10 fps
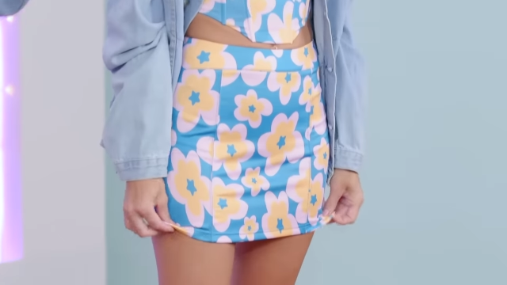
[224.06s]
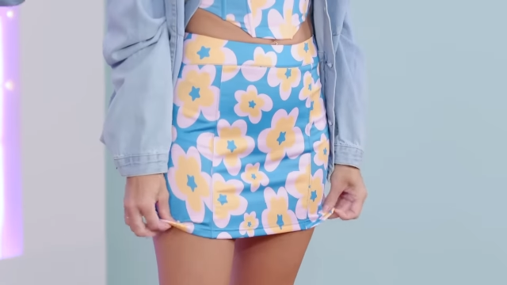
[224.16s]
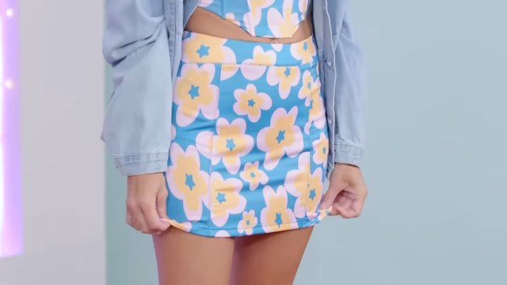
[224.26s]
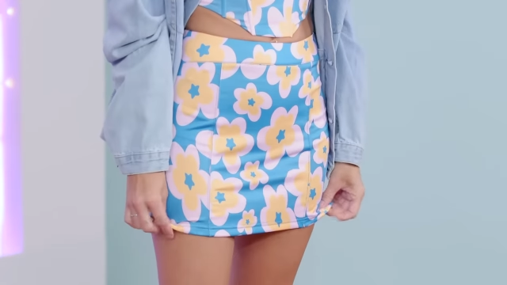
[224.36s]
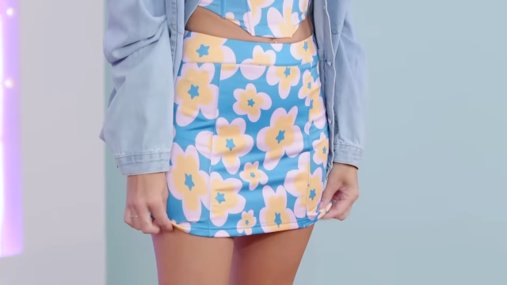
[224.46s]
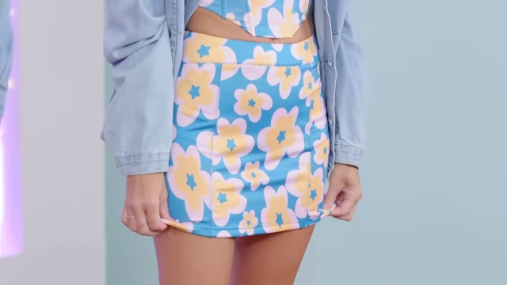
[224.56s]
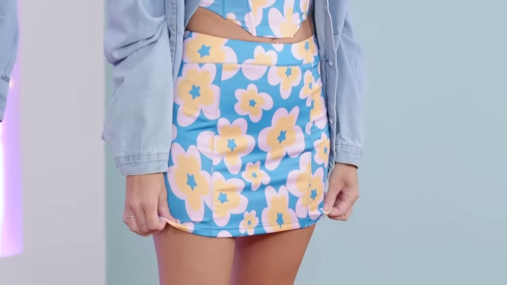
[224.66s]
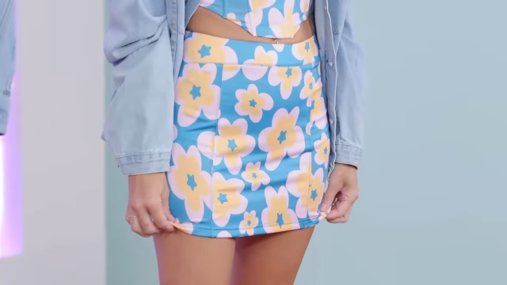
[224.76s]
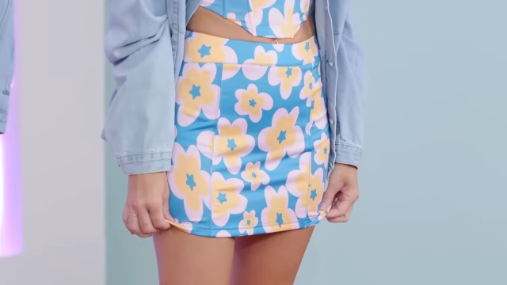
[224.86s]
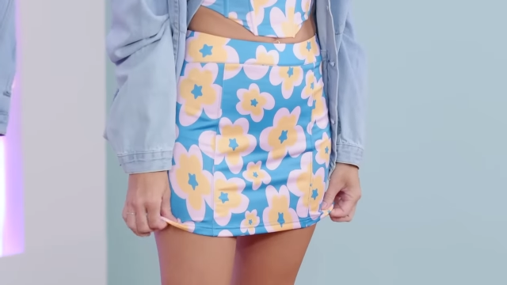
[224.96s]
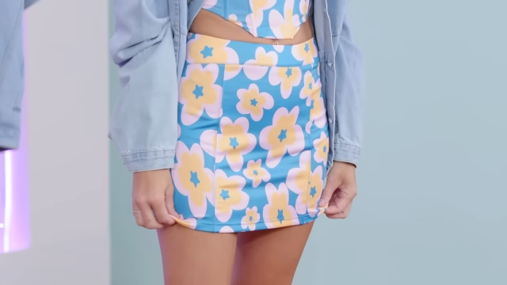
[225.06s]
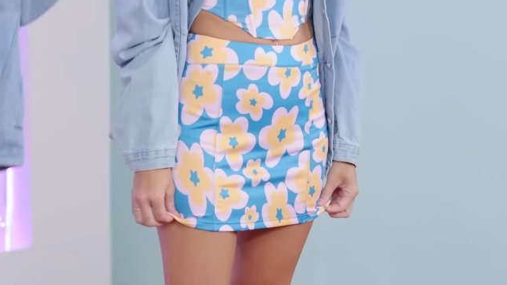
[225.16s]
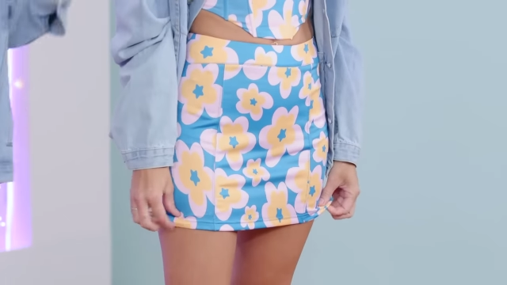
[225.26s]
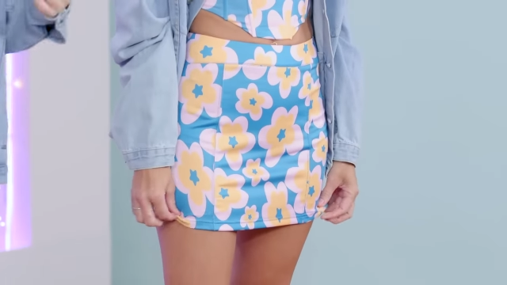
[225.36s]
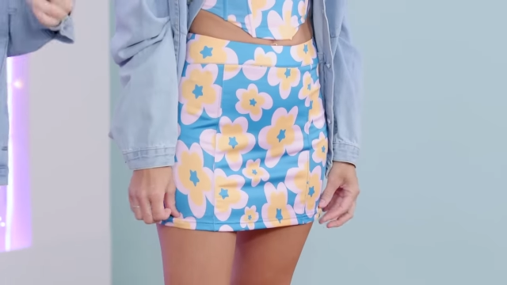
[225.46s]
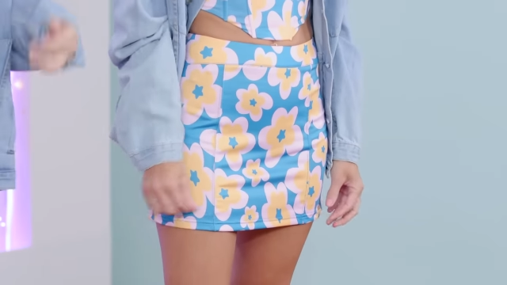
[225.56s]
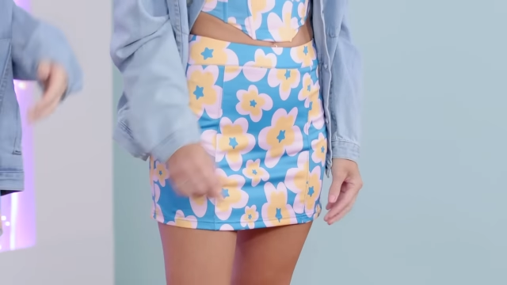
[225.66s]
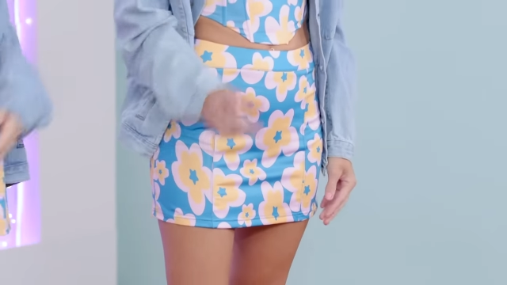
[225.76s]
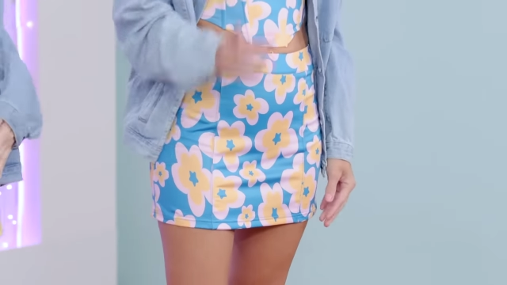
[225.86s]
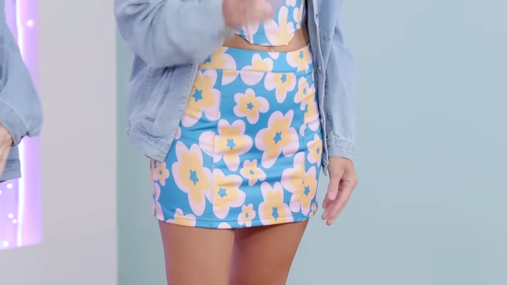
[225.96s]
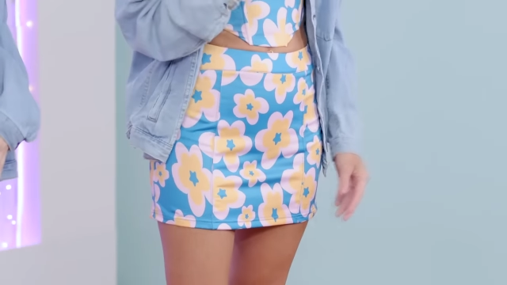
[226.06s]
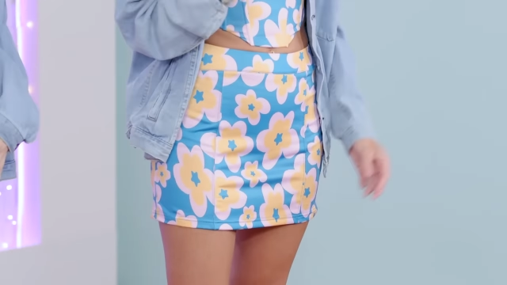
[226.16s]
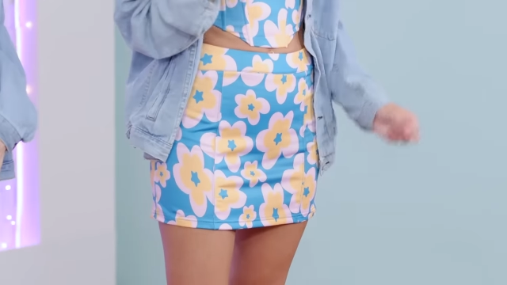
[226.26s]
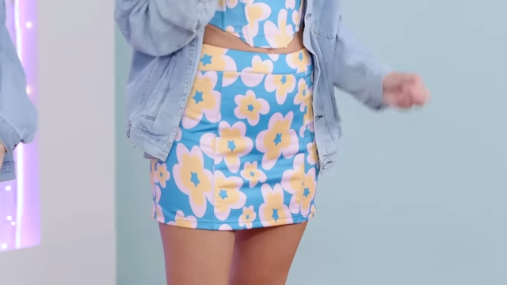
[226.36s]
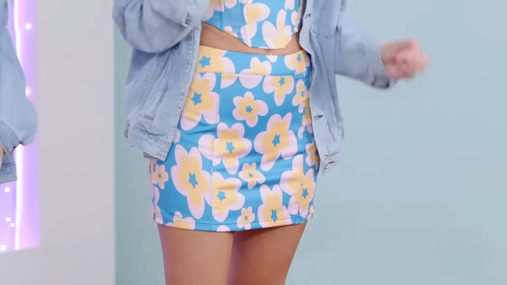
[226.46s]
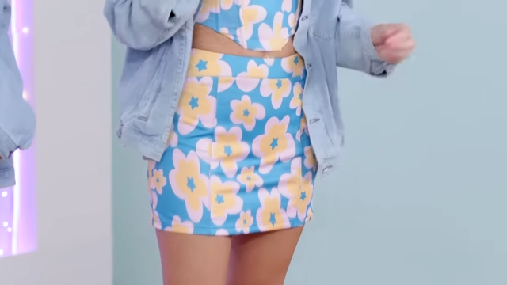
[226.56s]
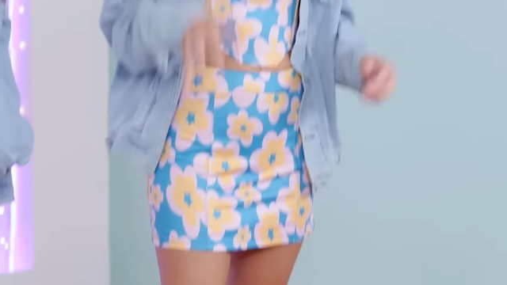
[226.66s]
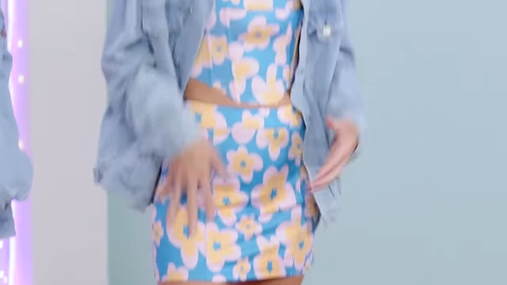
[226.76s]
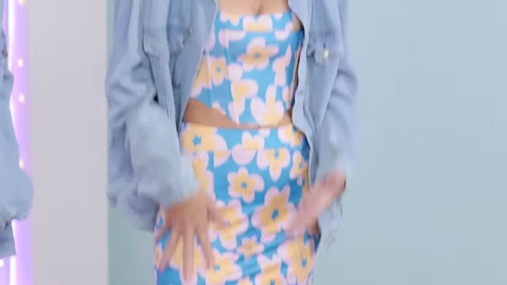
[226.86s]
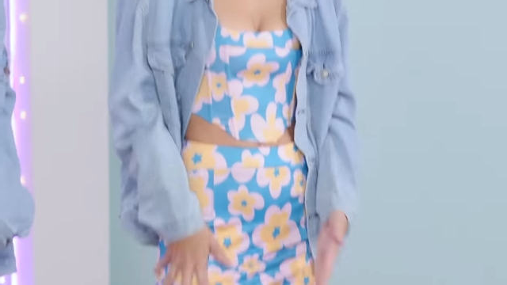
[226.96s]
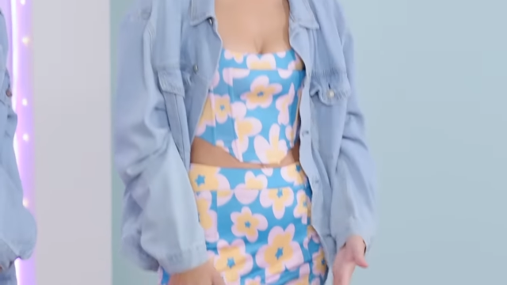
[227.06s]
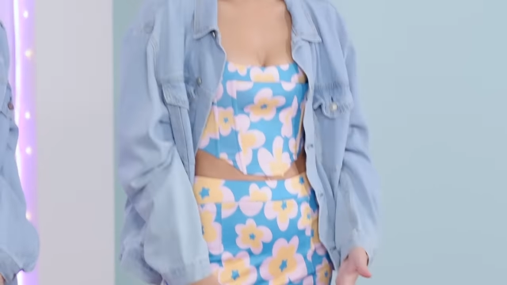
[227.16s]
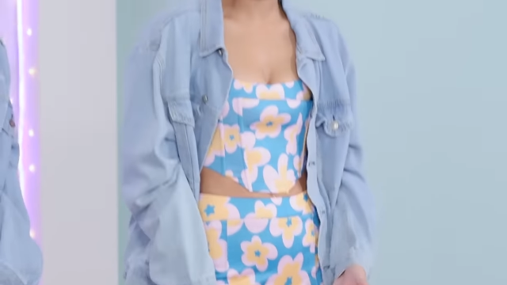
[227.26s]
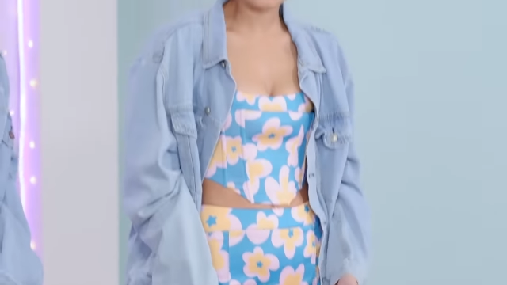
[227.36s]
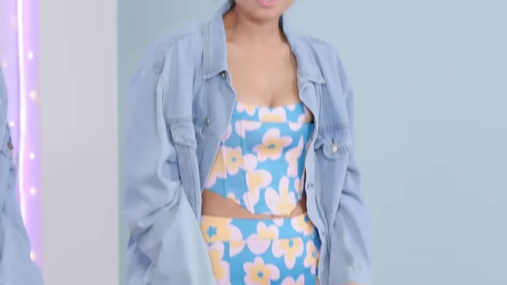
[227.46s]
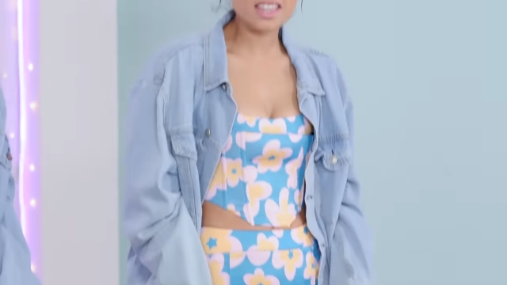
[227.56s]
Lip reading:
No face is visible, so there are no lips to read.